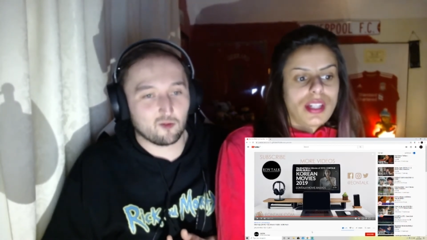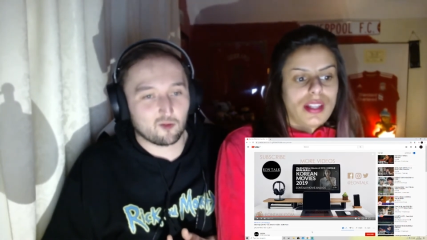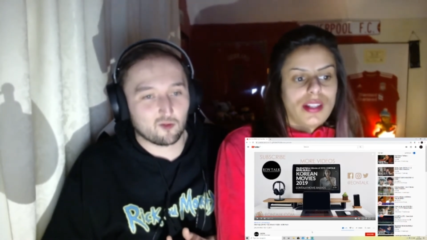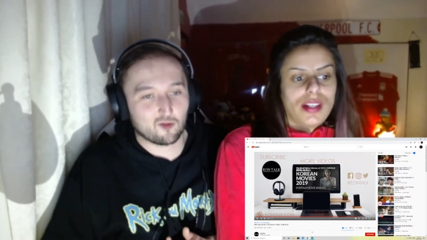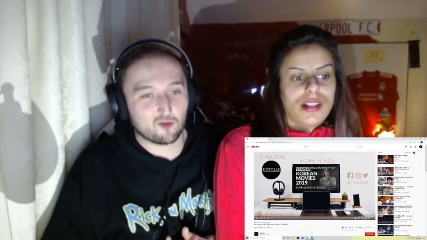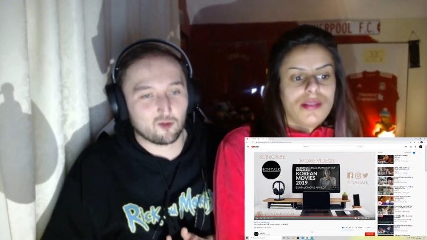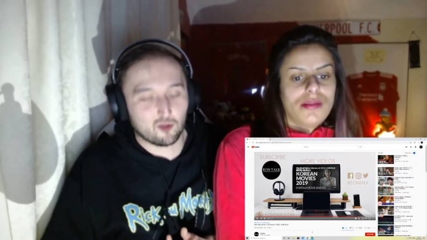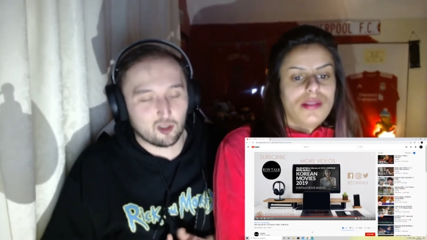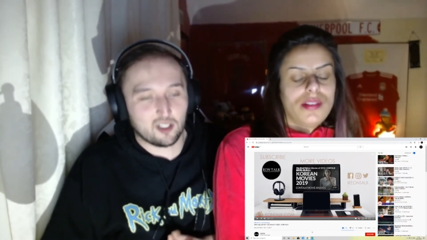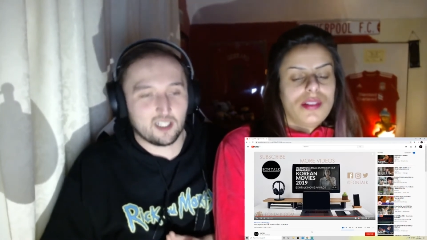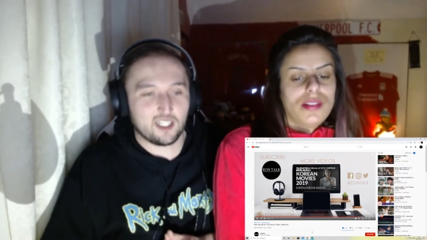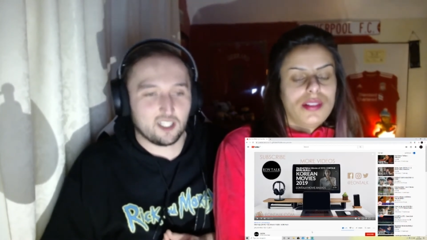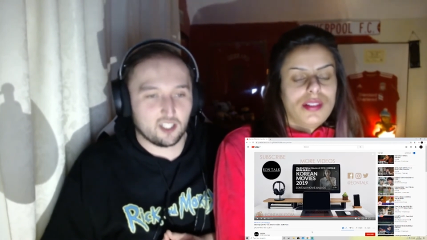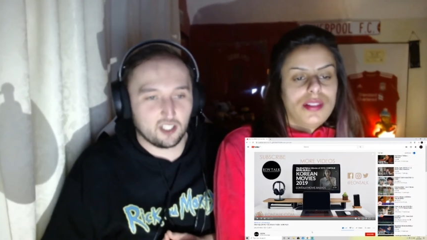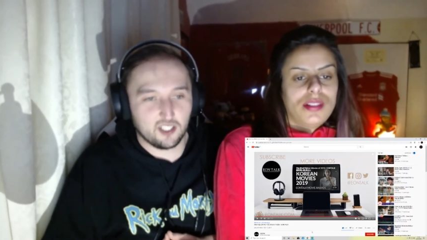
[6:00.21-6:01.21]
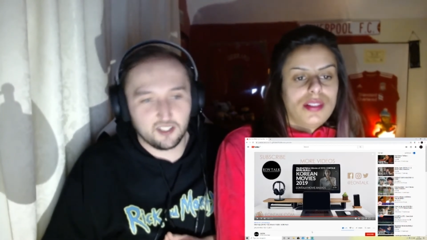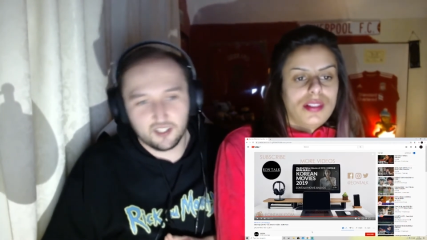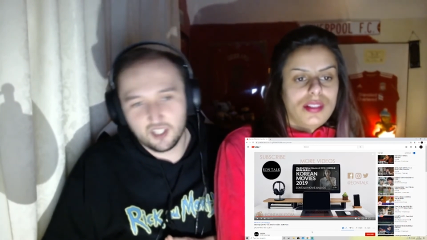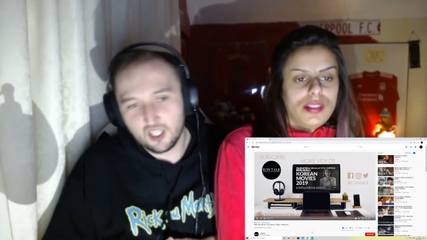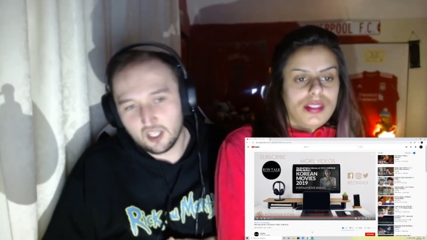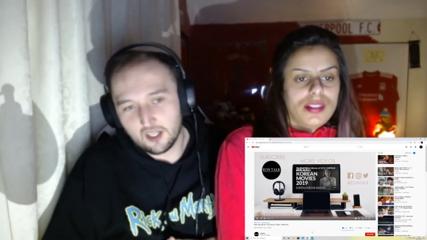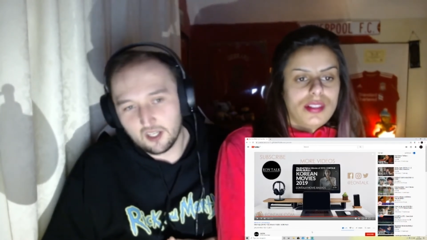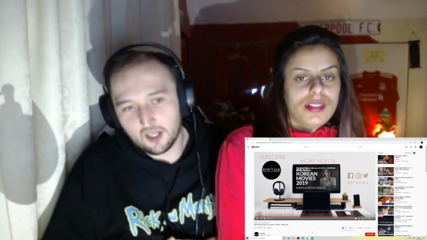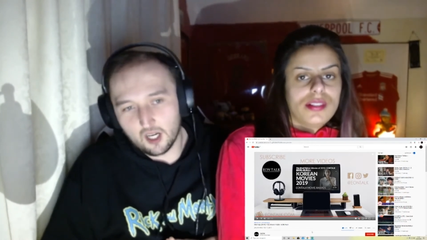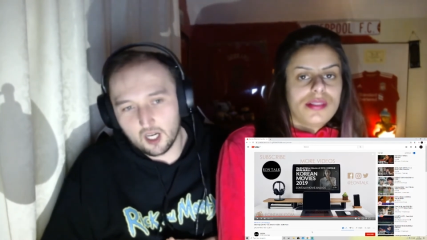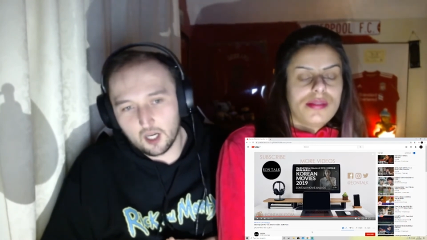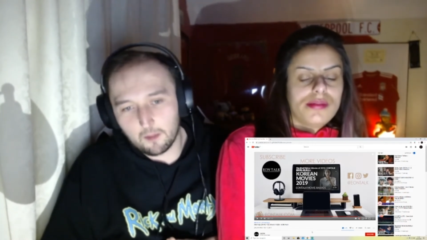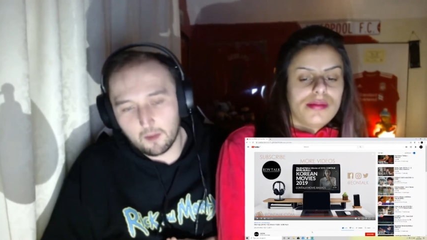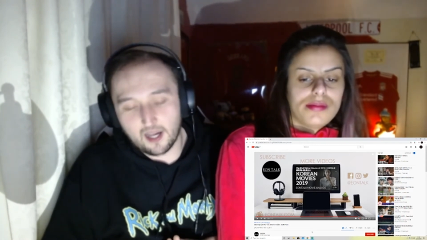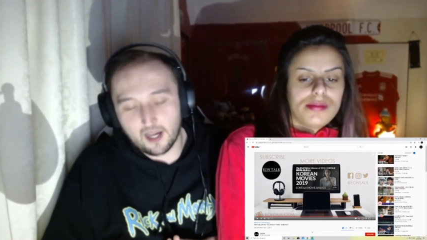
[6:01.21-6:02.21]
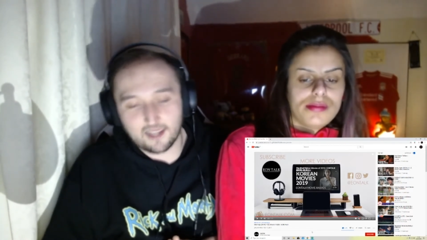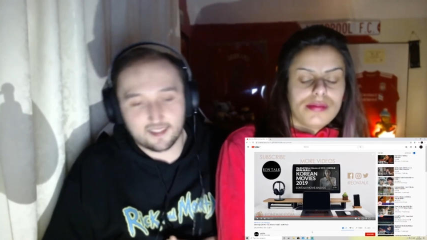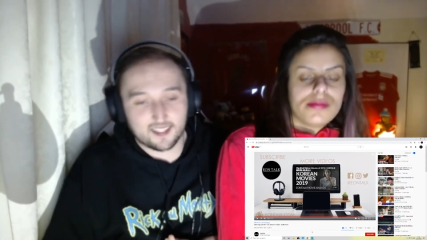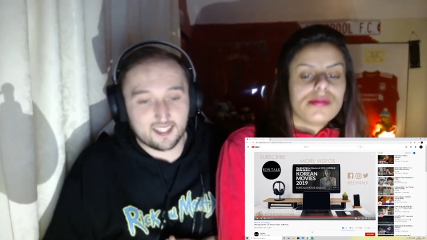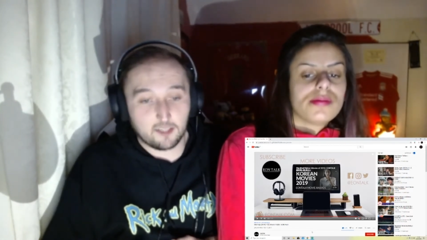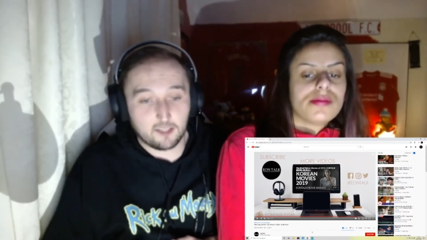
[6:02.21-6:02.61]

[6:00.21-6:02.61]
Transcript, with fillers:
Speaker 1: Really good. Um, as I say, we